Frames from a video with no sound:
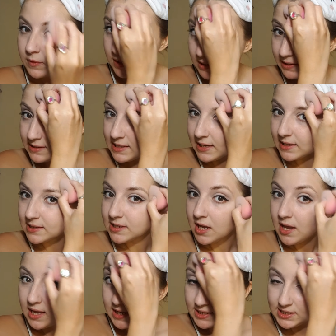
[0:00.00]
Because
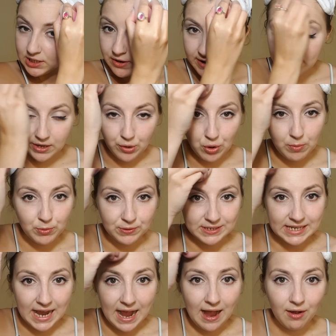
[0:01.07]
it's totally normal to
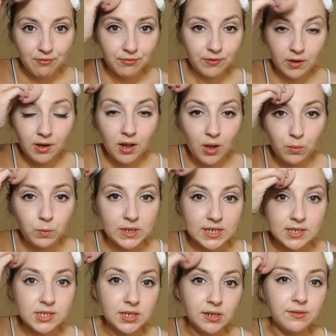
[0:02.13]
have a
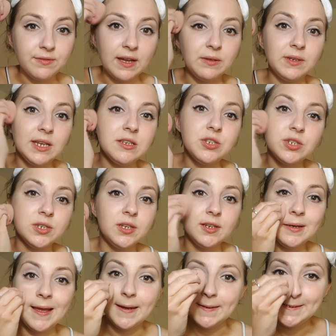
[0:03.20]
winter foundation
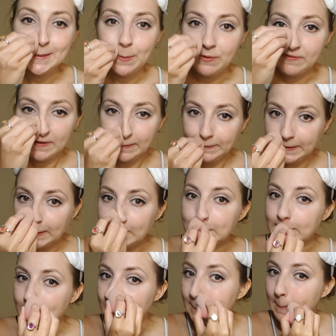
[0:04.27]
and a summer
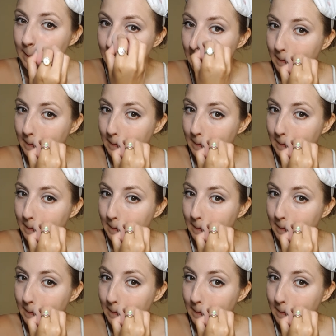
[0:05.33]
foundation.